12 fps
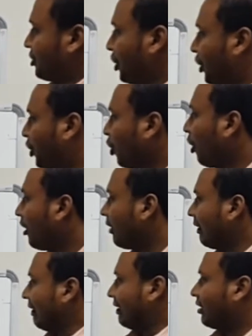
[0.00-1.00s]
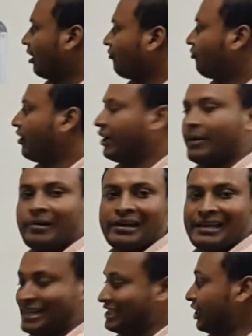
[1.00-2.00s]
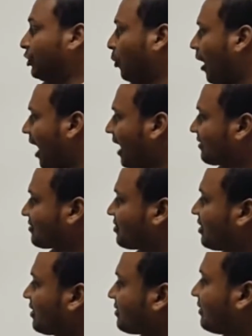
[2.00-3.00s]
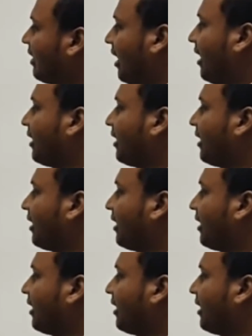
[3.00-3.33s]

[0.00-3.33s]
secure, comfortable, easy to access,